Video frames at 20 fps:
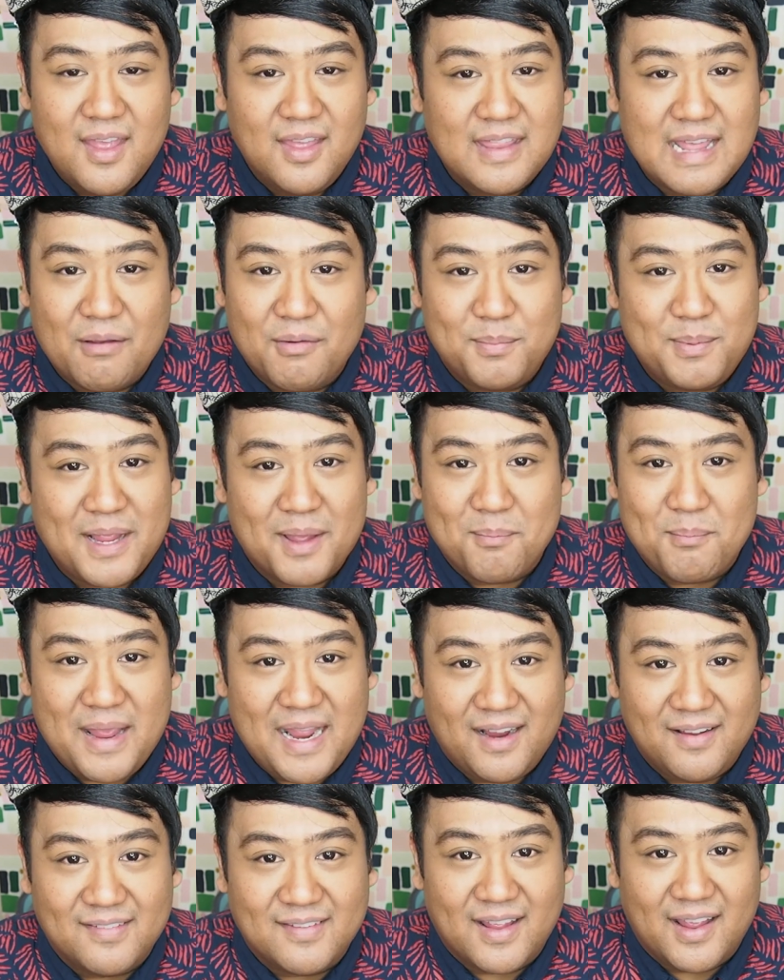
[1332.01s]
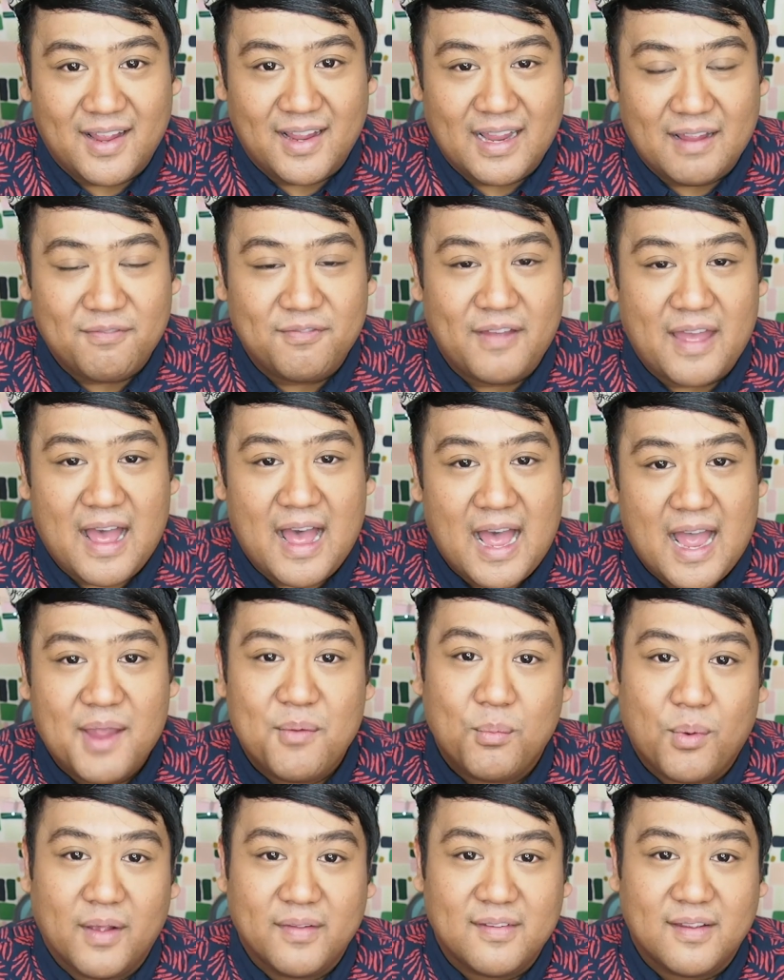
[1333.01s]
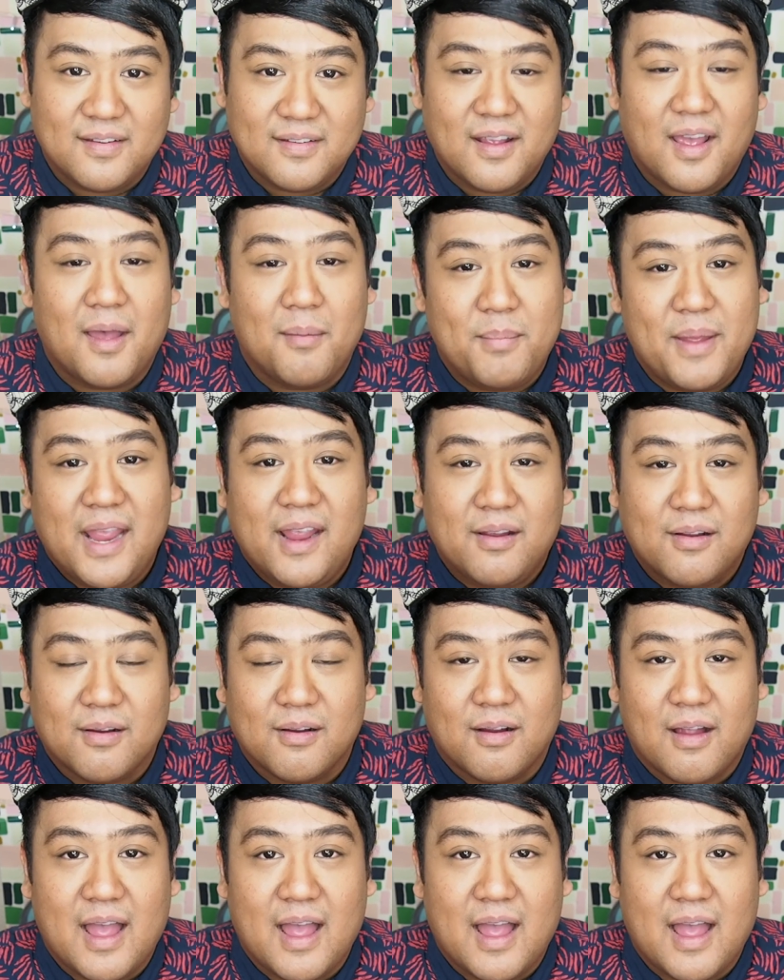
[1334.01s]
That would be amazing. If I wasn't a baker,